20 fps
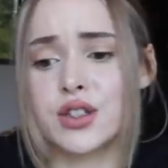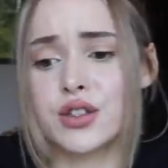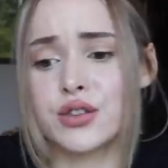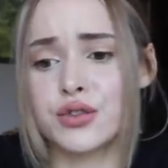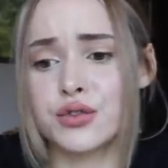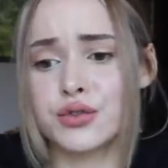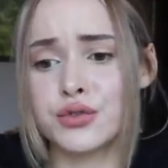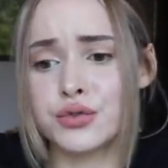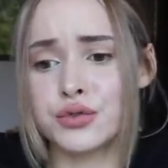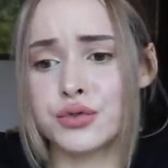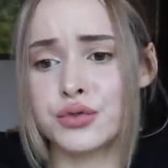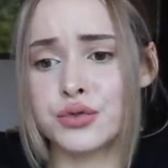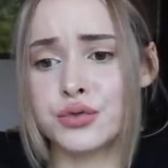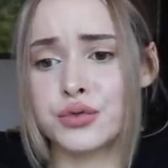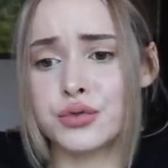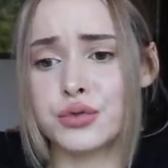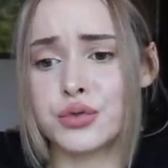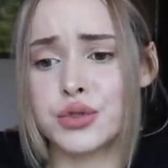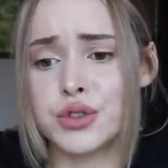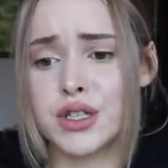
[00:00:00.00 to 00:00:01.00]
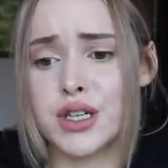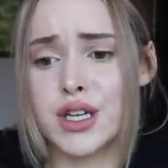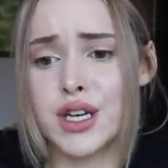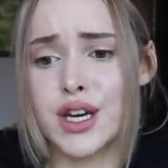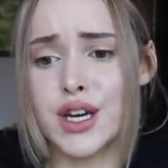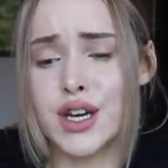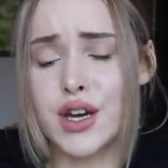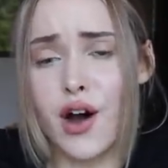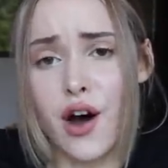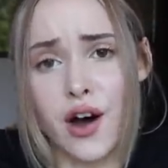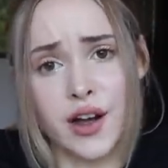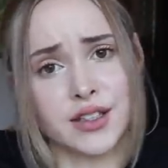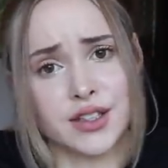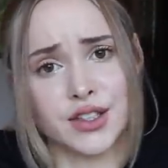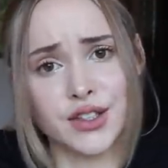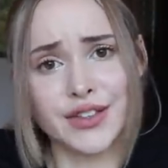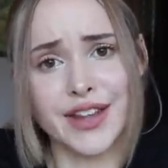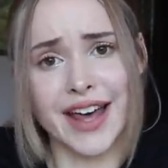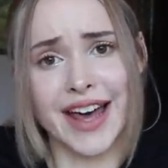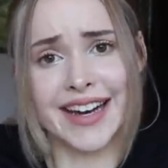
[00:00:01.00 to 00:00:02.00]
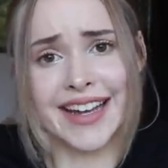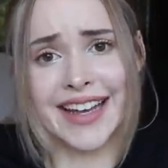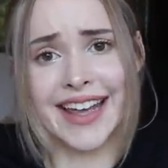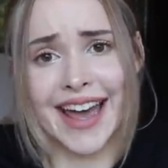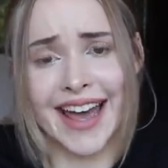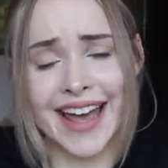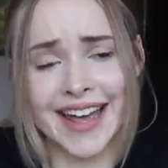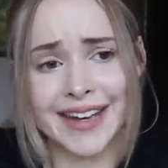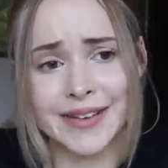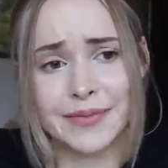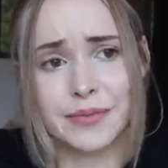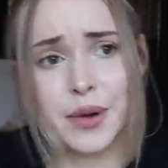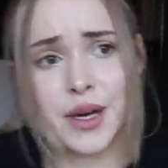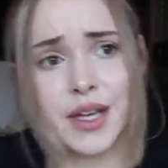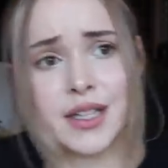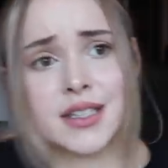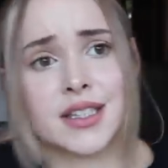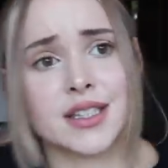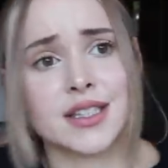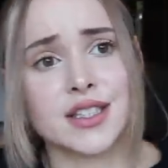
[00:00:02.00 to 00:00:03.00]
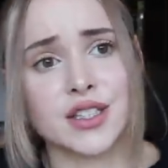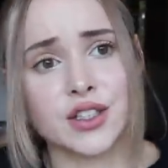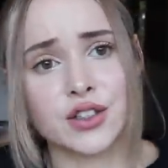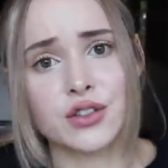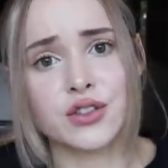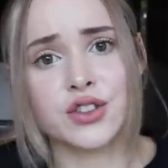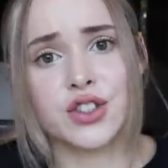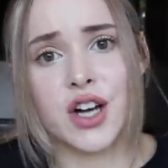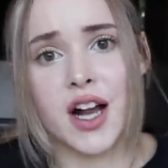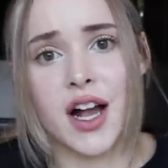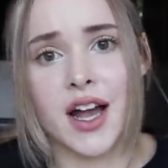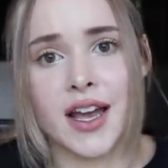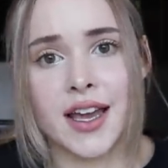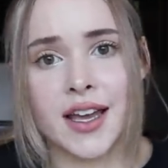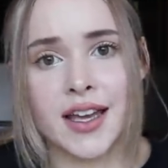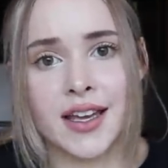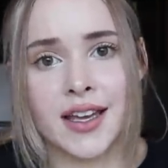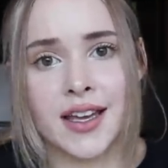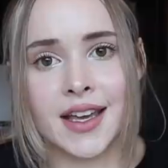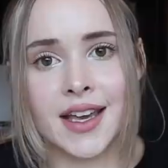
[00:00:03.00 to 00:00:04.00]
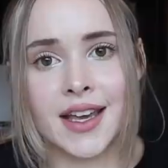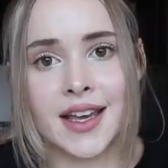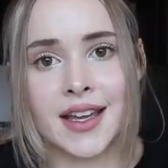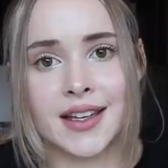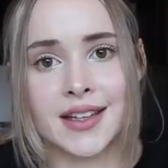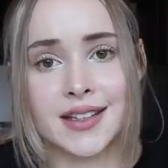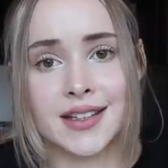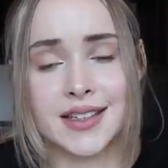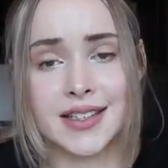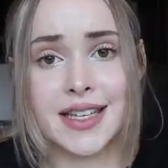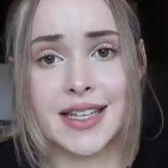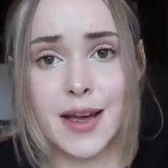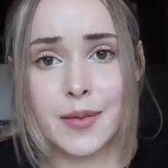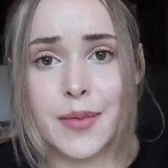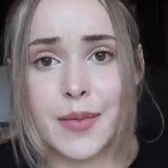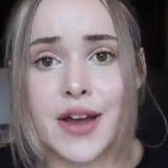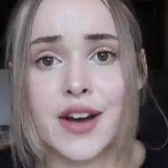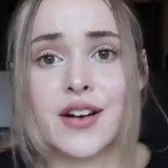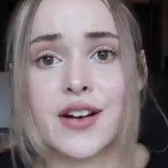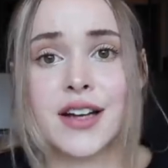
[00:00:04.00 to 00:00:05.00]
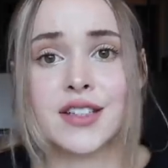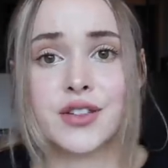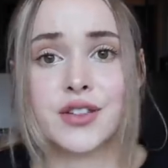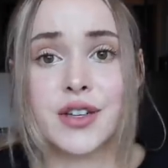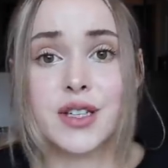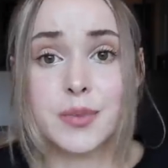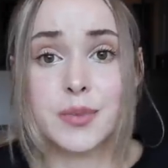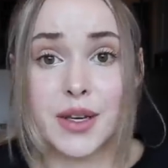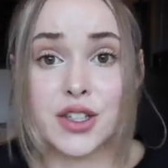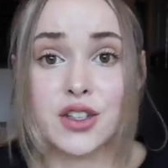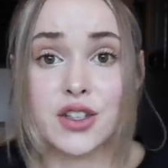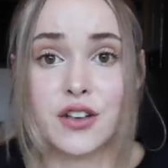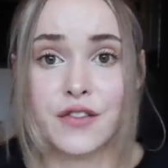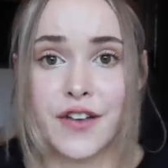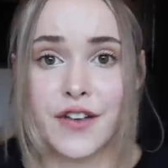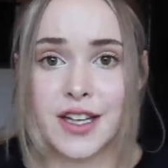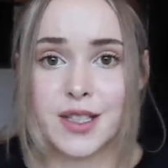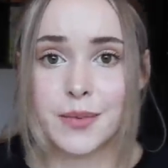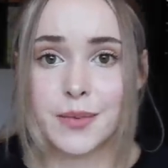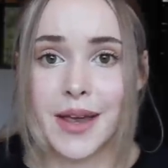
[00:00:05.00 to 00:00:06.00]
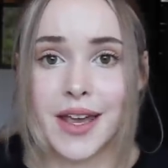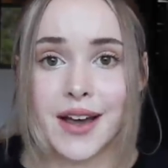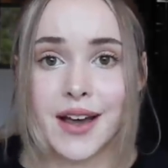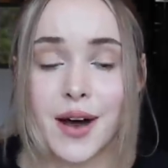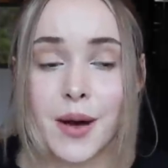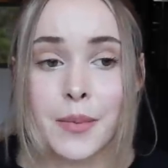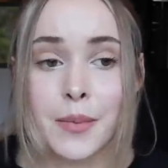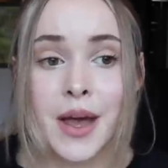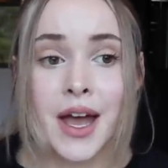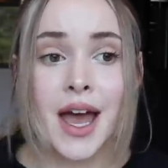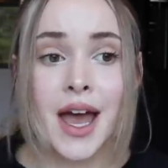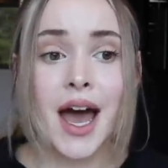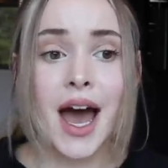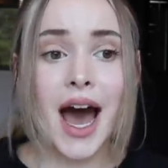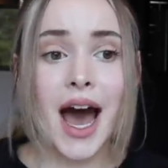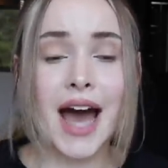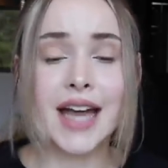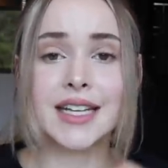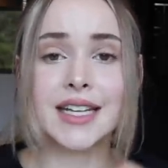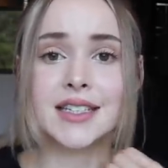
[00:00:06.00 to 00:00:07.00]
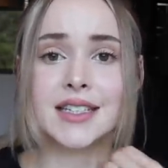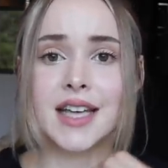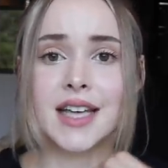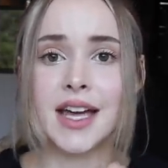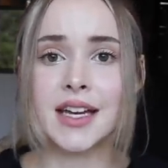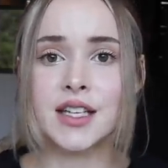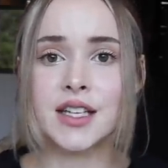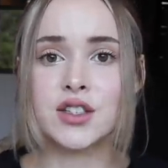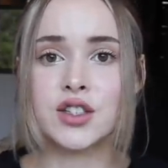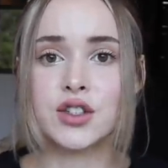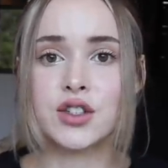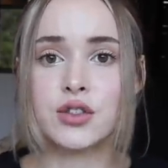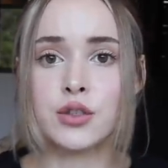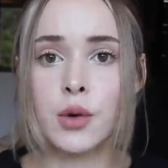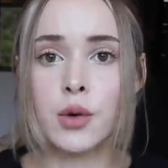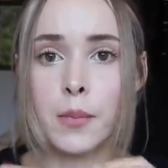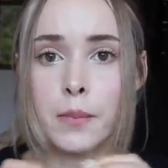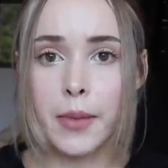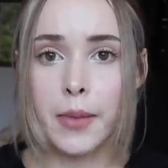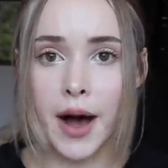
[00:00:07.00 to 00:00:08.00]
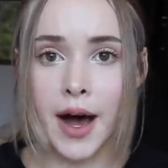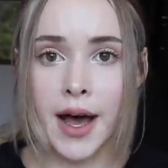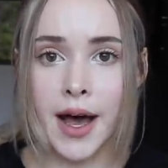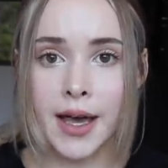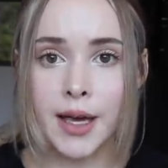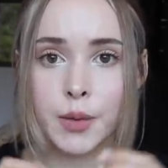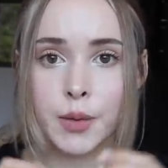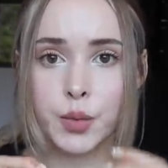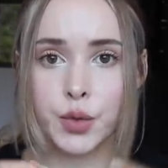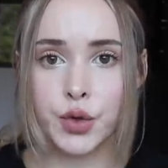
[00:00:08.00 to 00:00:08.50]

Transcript: to not do that again, but still try and get better at doing special effects makeup, I decided to buy